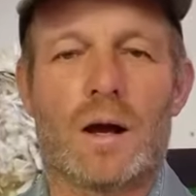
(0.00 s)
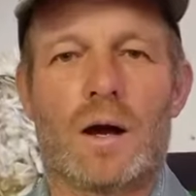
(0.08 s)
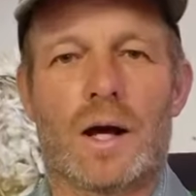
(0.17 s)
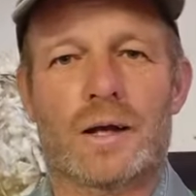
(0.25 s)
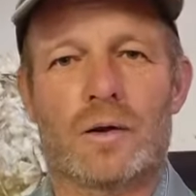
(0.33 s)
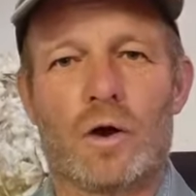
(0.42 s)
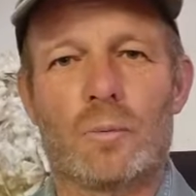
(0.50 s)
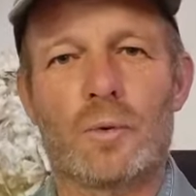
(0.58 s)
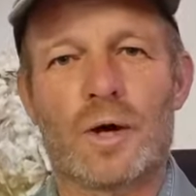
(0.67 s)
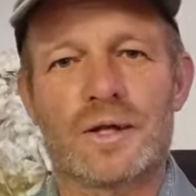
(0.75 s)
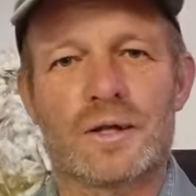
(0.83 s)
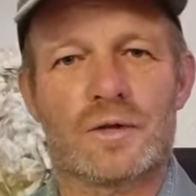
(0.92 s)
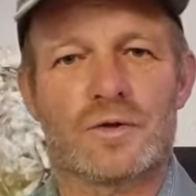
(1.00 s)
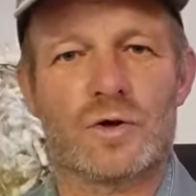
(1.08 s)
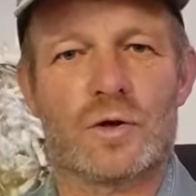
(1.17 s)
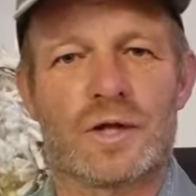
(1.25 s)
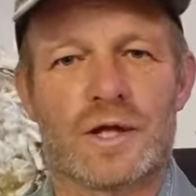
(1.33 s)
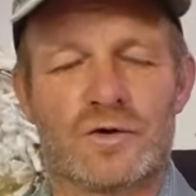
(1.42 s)
I can operate
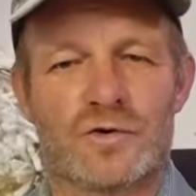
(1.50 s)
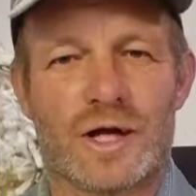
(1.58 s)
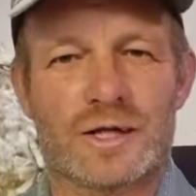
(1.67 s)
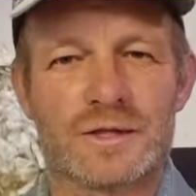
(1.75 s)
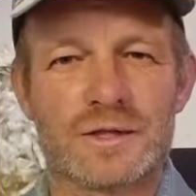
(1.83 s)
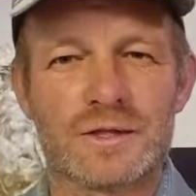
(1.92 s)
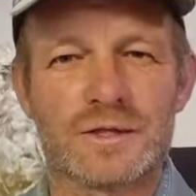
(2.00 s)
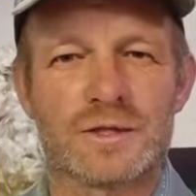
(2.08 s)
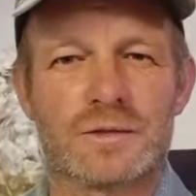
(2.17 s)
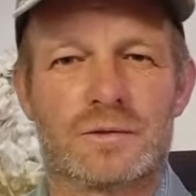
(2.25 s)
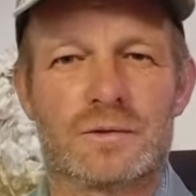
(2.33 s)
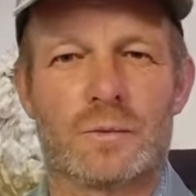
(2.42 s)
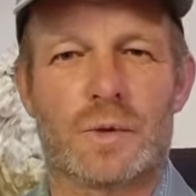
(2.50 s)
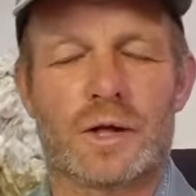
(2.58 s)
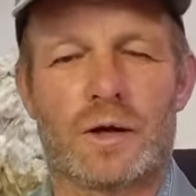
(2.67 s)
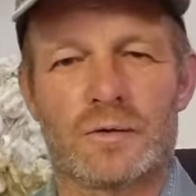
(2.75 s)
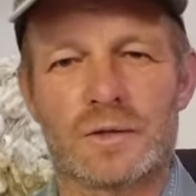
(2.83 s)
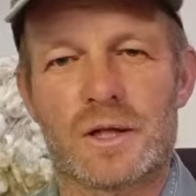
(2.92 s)
John Deere tractors. We're
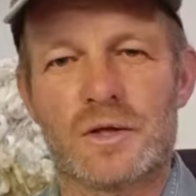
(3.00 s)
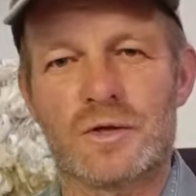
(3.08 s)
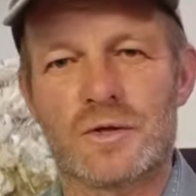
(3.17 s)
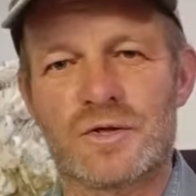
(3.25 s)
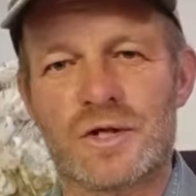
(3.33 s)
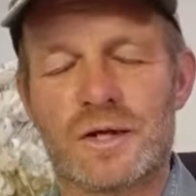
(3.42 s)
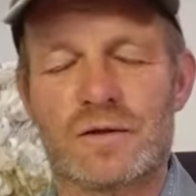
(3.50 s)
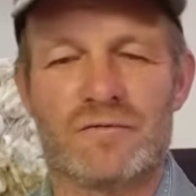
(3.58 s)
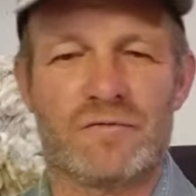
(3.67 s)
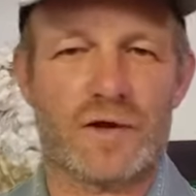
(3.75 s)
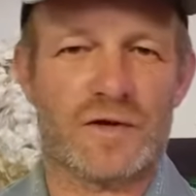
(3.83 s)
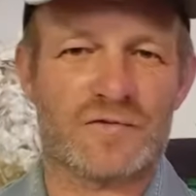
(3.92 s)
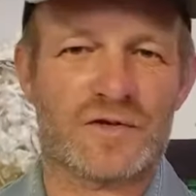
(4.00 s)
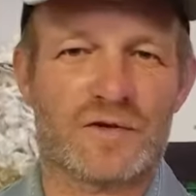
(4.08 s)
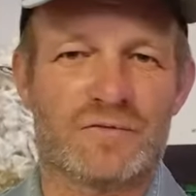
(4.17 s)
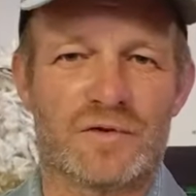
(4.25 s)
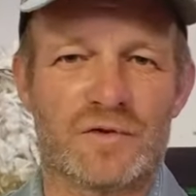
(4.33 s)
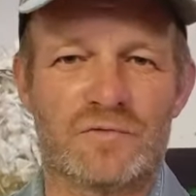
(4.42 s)
currently using the
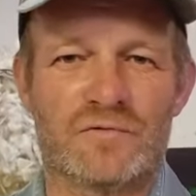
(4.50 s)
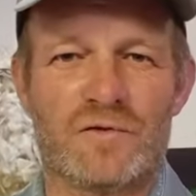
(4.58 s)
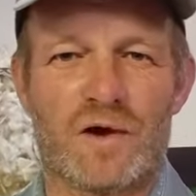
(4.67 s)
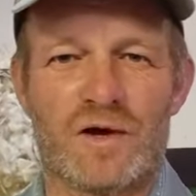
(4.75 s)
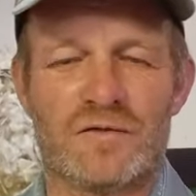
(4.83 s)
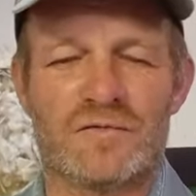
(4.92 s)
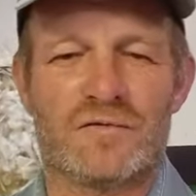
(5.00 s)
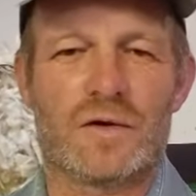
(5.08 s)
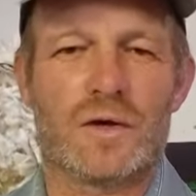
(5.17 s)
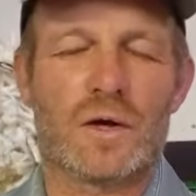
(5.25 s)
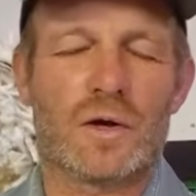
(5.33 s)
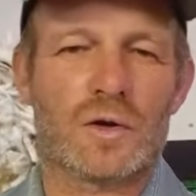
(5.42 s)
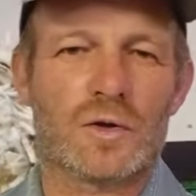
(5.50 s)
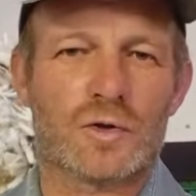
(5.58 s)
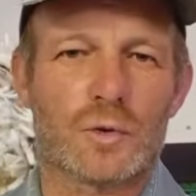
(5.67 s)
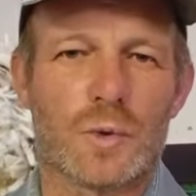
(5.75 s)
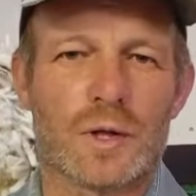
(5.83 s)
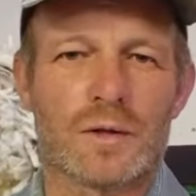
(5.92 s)
5725
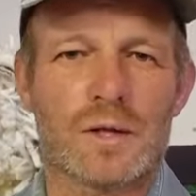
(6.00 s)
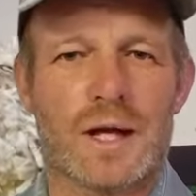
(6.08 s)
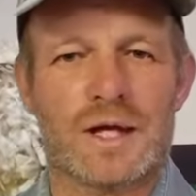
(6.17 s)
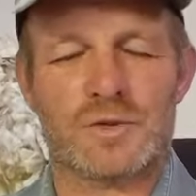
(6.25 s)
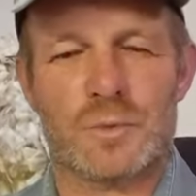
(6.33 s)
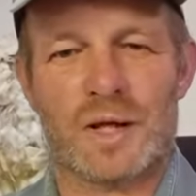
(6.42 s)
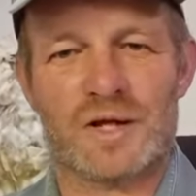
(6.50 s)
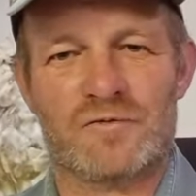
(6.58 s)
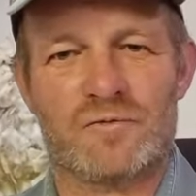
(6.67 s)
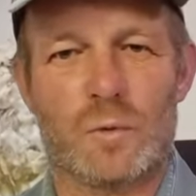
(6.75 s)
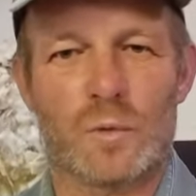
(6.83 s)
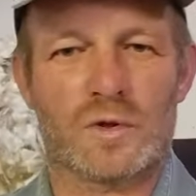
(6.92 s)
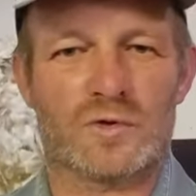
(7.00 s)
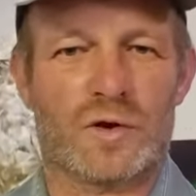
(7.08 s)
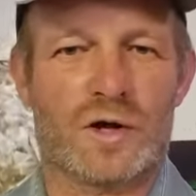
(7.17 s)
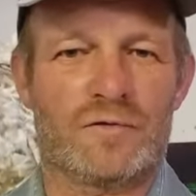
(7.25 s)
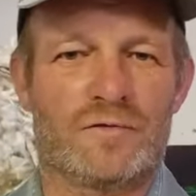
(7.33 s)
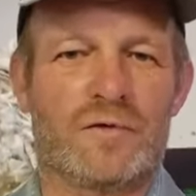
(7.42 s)
two-wheel as well as four-wheel
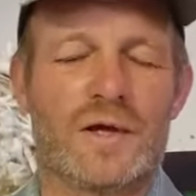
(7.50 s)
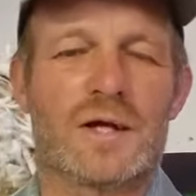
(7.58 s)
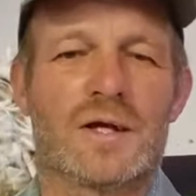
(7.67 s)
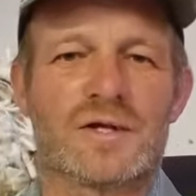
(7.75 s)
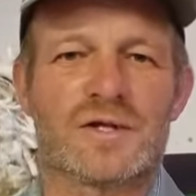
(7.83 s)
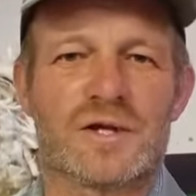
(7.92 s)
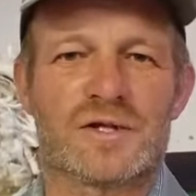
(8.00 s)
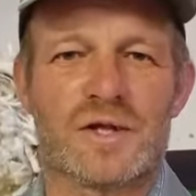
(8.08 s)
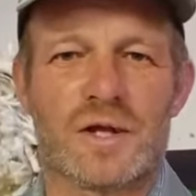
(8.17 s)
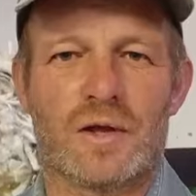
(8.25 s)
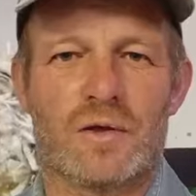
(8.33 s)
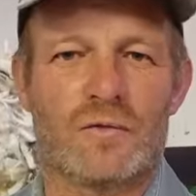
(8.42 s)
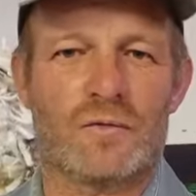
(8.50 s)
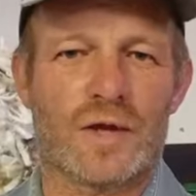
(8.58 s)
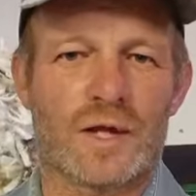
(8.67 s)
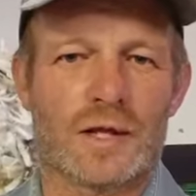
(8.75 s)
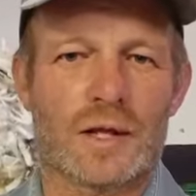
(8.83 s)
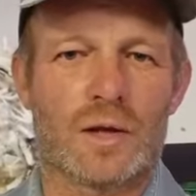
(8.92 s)
drive
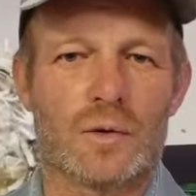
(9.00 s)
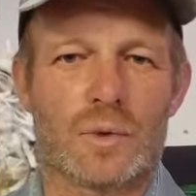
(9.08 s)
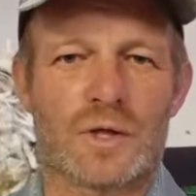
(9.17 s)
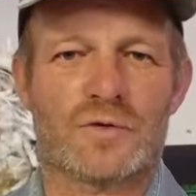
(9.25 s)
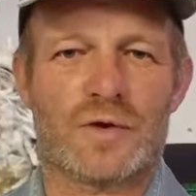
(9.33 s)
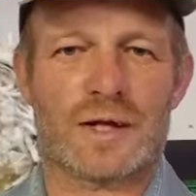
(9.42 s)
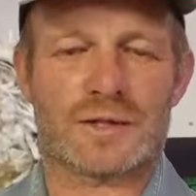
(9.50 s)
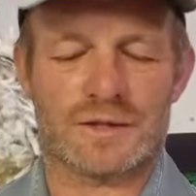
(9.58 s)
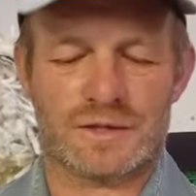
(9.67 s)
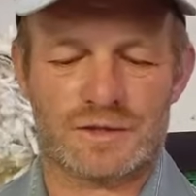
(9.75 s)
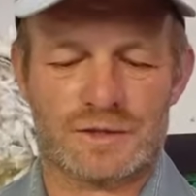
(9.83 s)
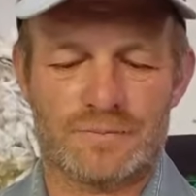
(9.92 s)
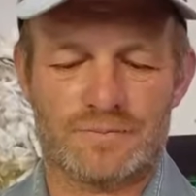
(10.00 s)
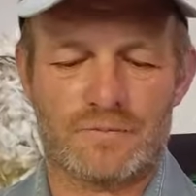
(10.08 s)
63 kilowatt tractors.